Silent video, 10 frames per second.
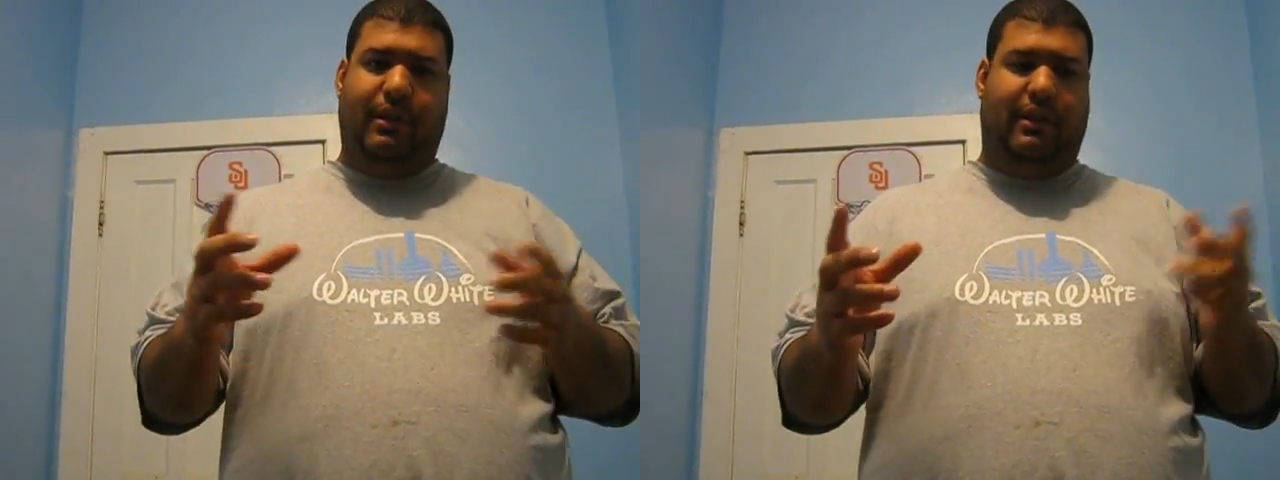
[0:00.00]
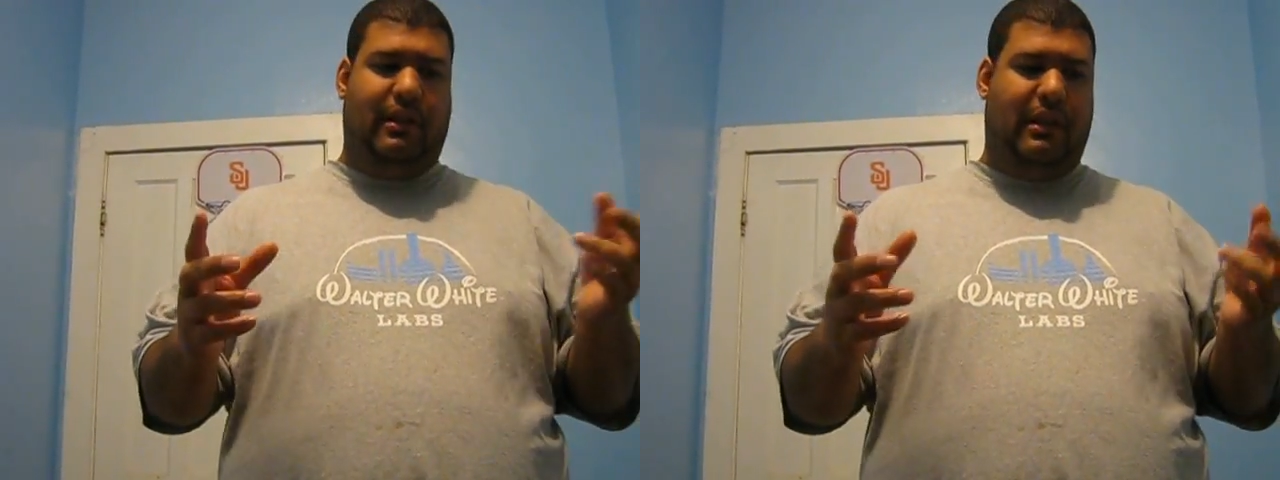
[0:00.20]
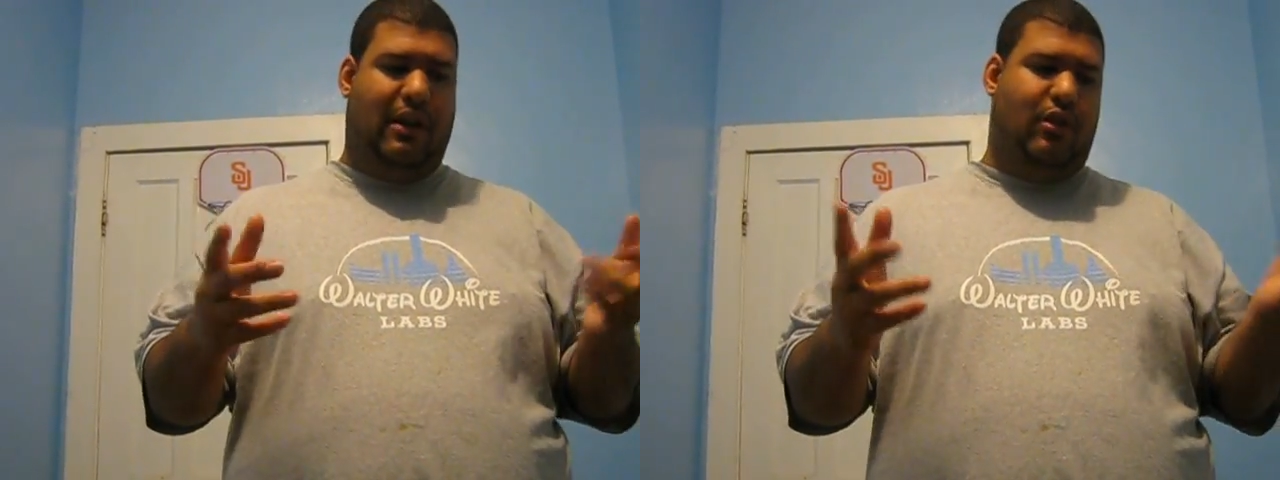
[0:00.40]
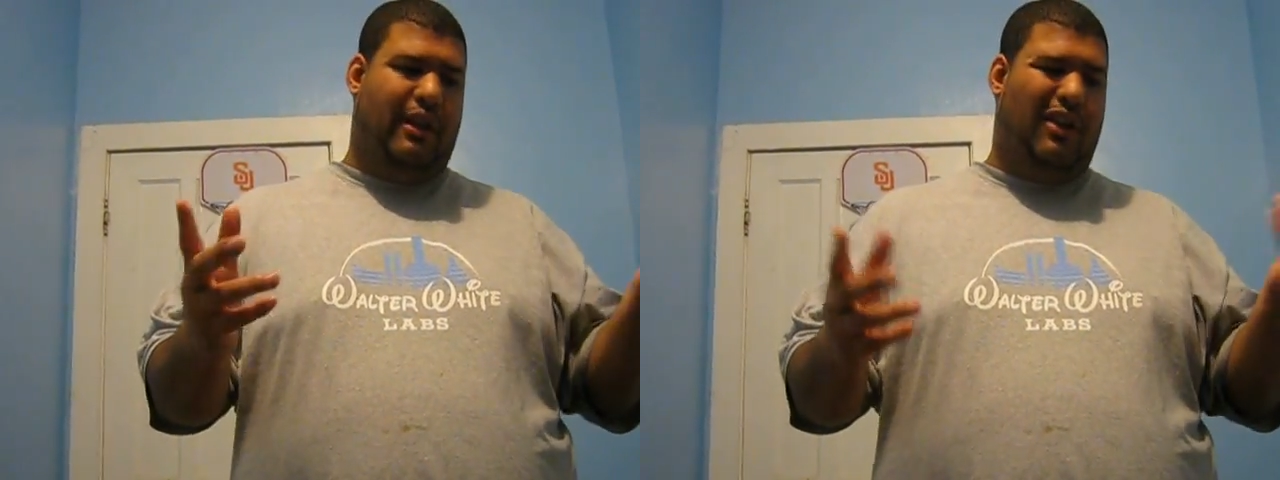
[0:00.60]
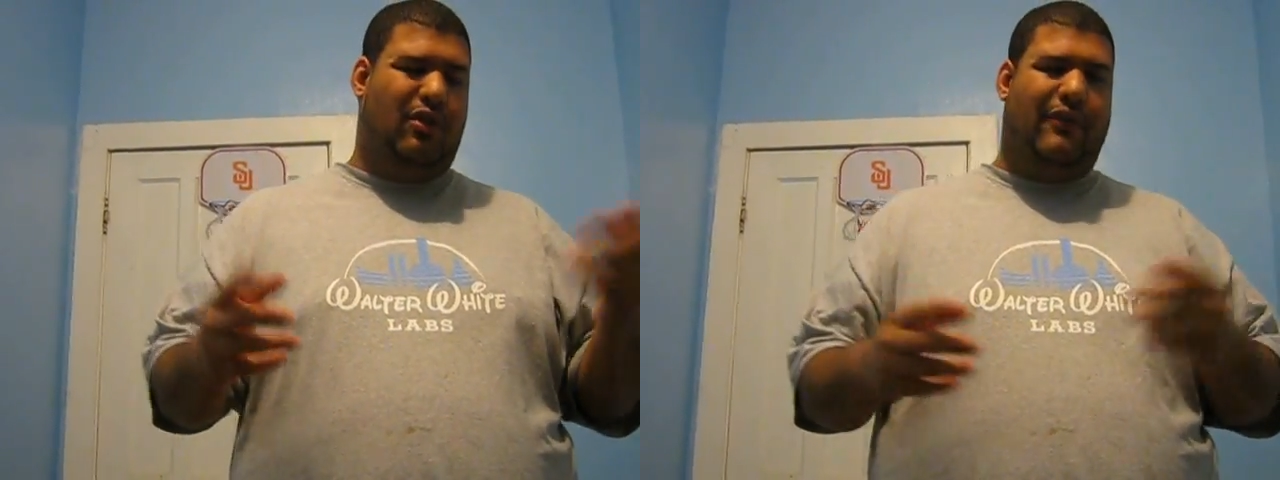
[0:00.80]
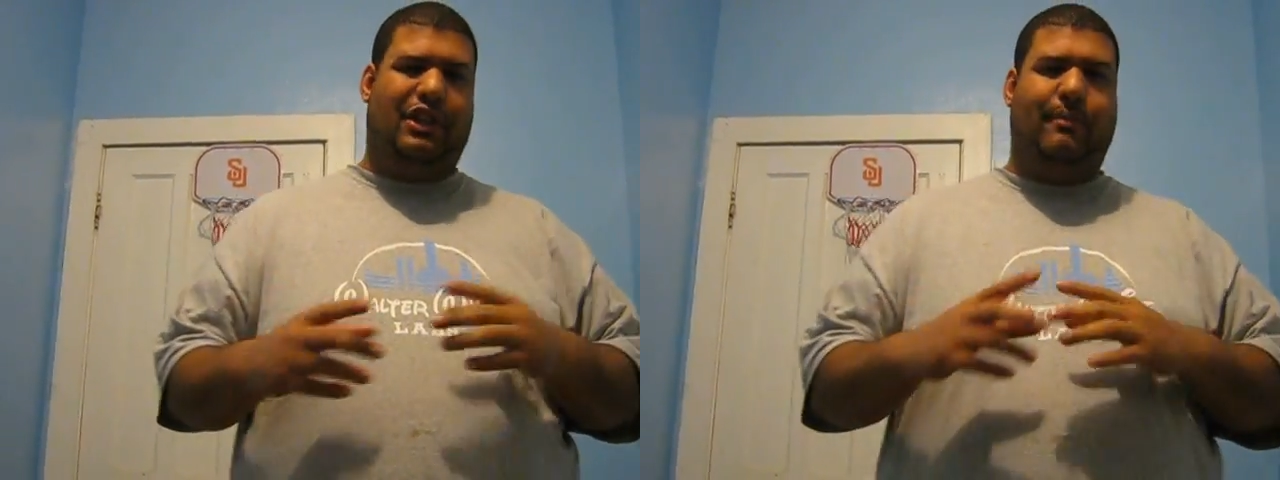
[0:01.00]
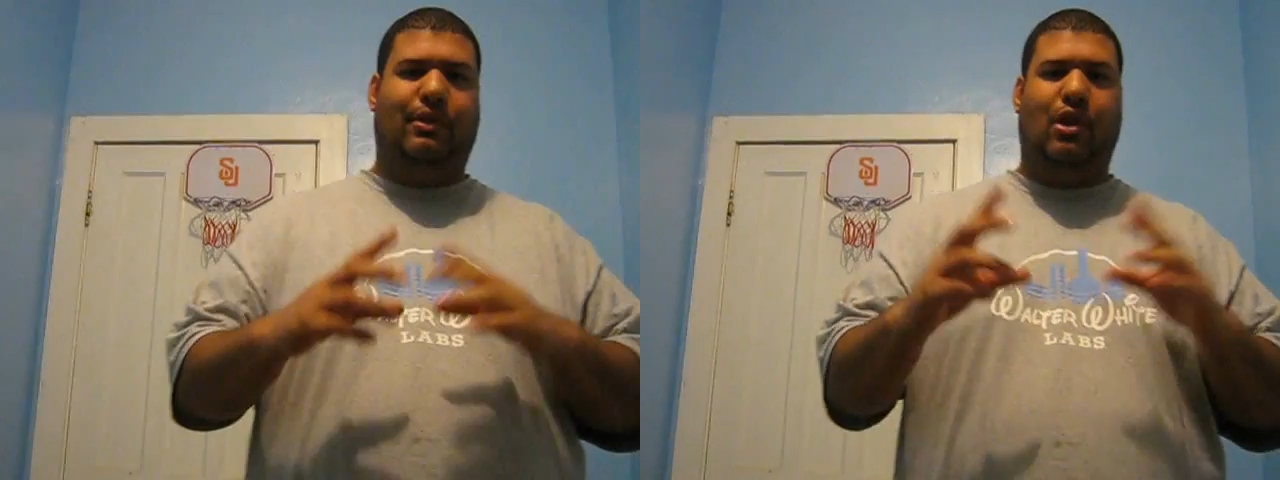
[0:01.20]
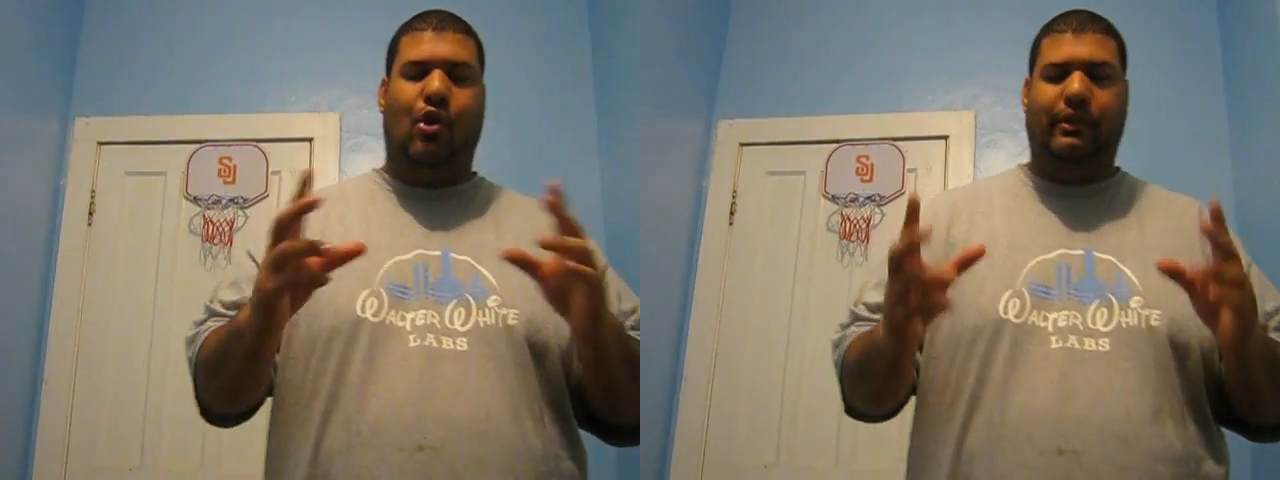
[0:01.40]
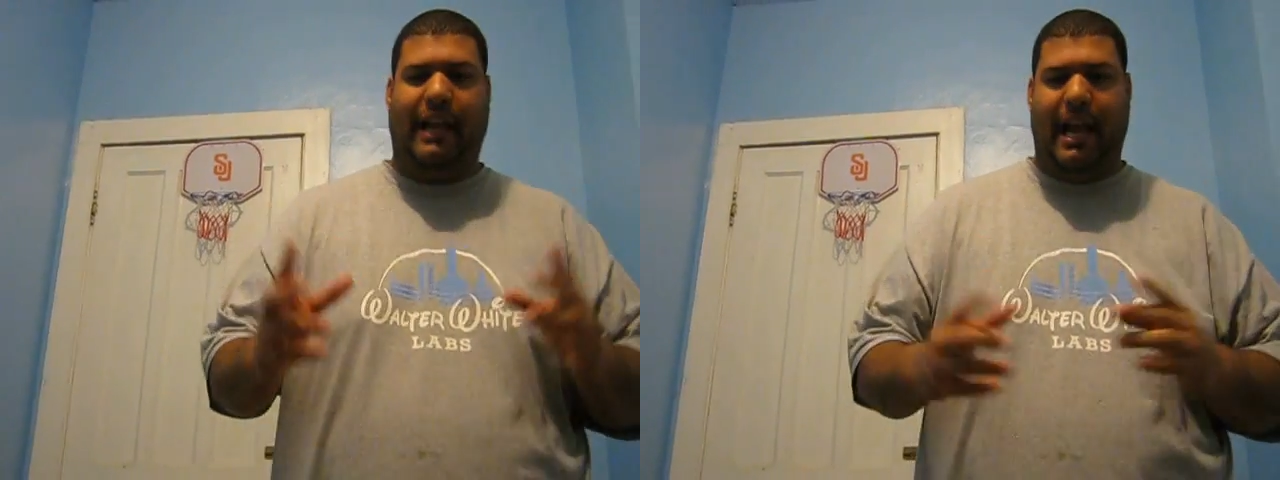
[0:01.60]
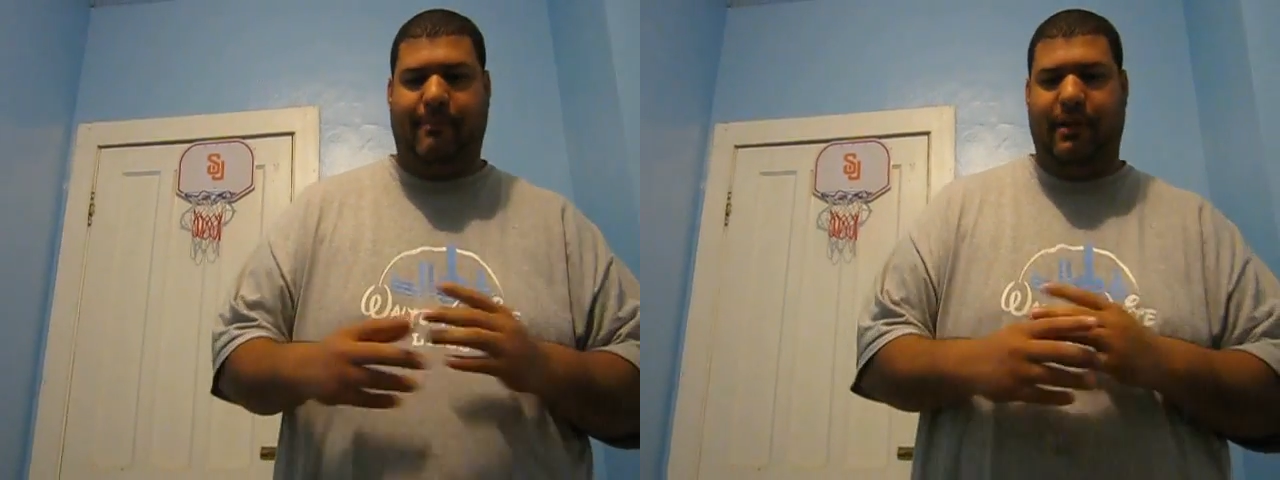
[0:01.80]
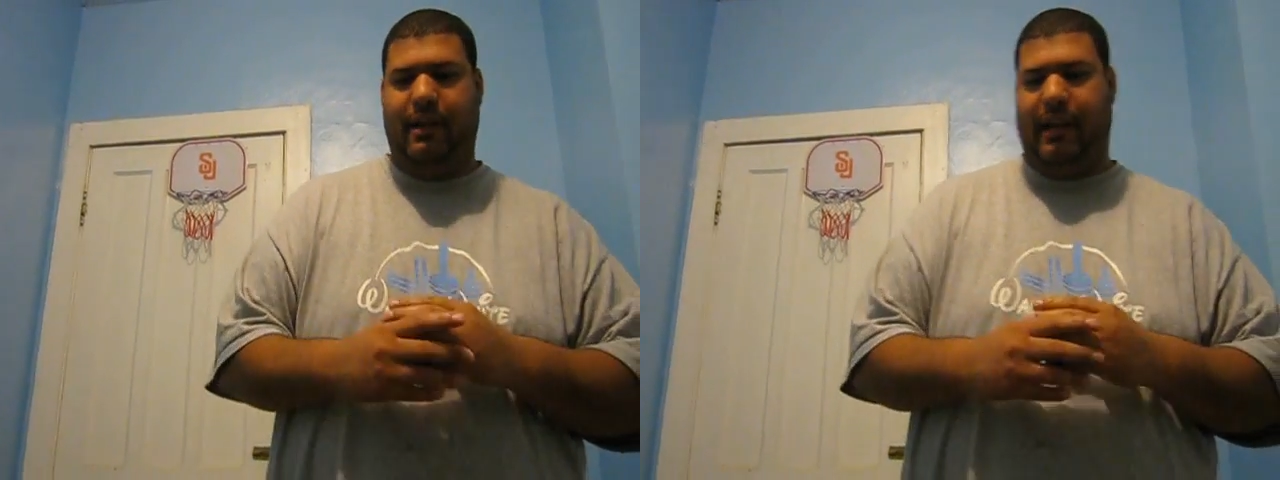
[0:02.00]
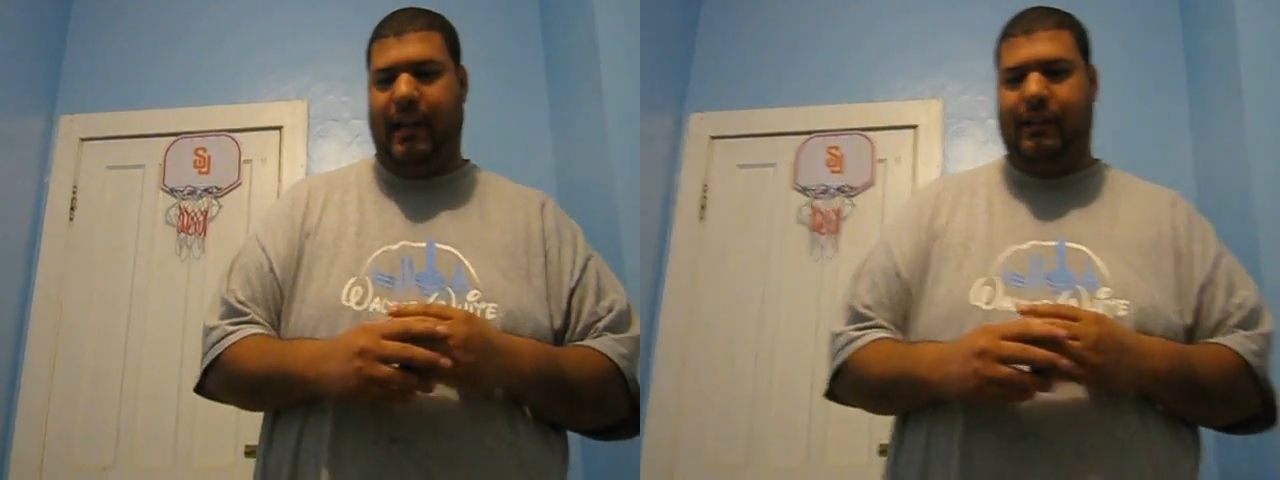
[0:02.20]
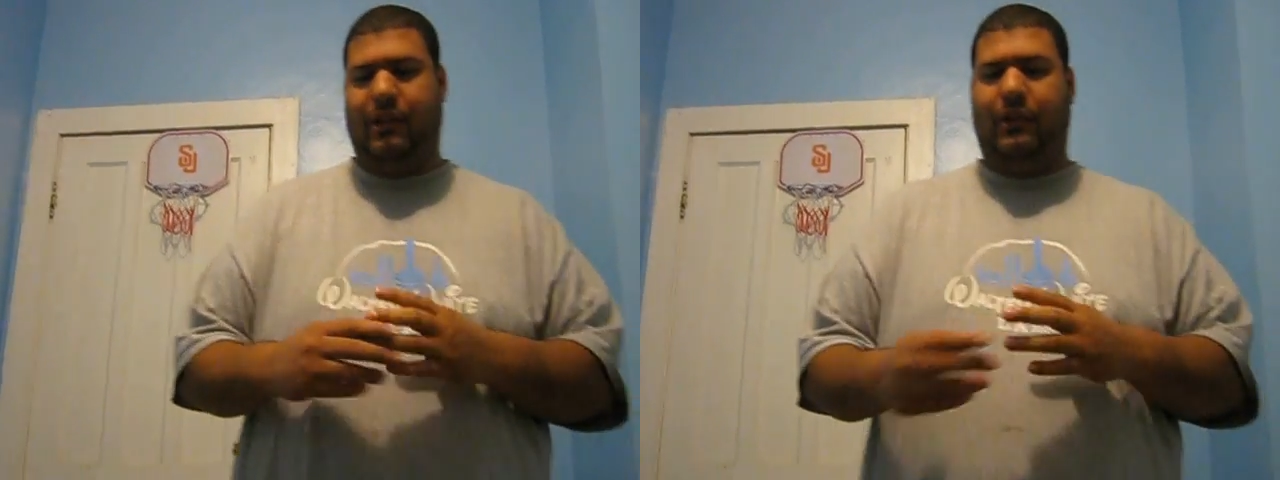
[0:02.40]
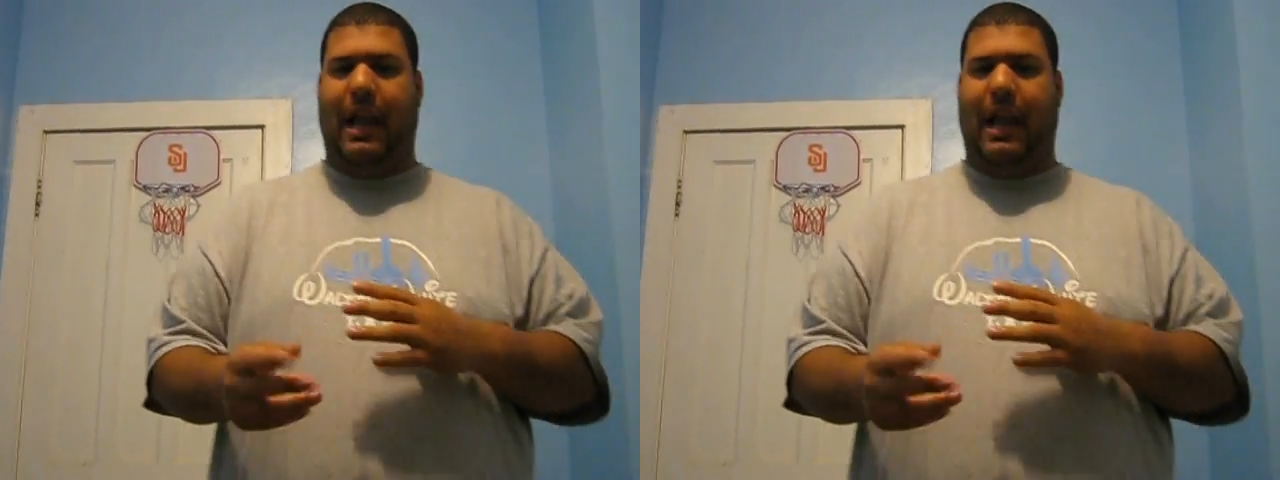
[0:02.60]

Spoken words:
put I don't know if I should put the OTAG, but I guess so.